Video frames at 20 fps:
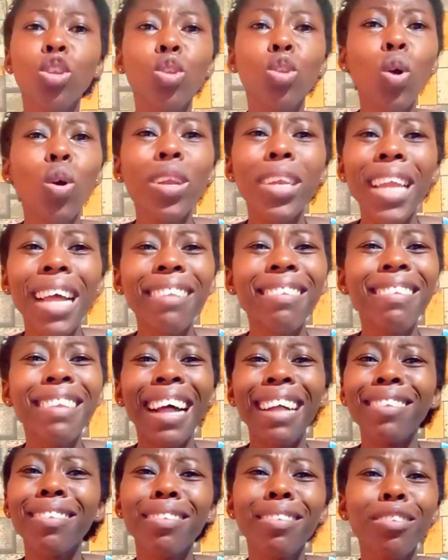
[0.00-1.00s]
don't let
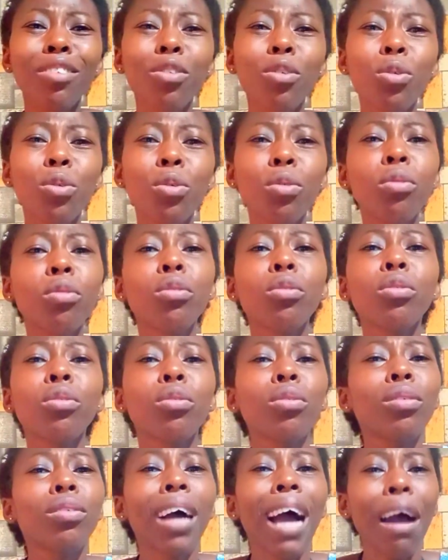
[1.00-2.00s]
that
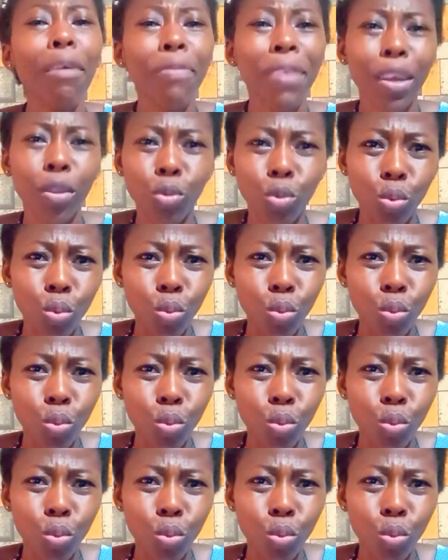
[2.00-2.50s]
affect